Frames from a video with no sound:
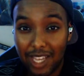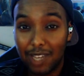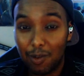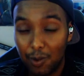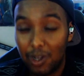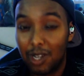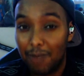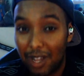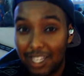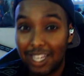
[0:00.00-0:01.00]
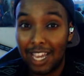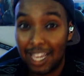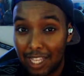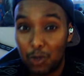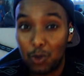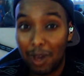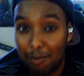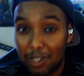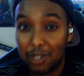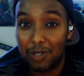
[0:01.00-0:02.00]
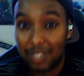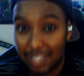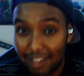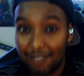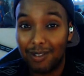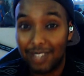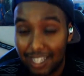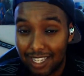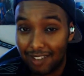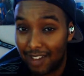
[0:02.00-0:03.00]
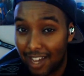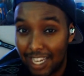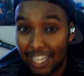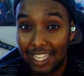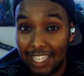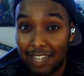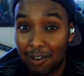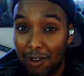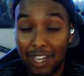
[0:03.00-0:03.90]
we're about to get into episode six of Eden Zero.